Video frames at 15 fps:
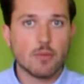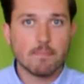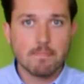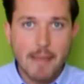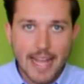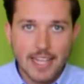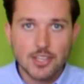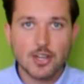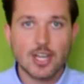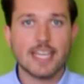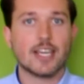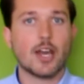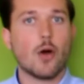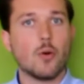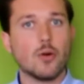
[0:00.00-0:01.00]
manually
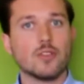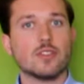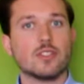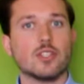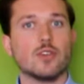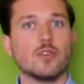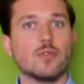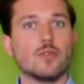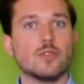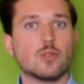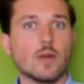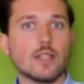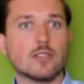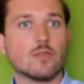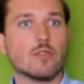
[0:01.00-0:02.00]
go onto
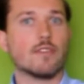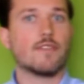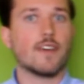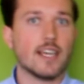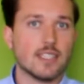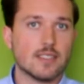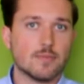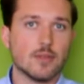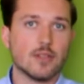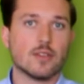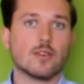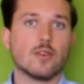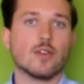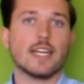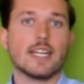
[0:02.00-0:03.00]
Twitter or
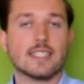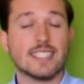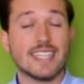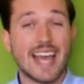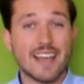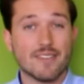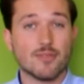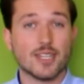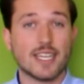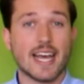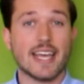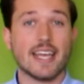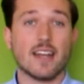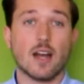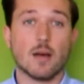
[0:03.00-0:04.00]
Facebook or LinkedIn every
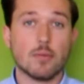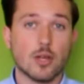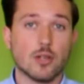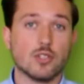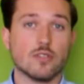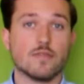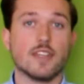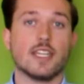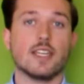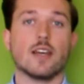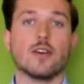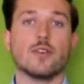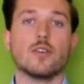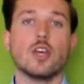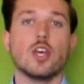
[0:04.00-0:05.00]
day and upload your
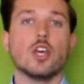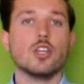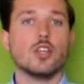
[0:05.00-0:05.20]
video.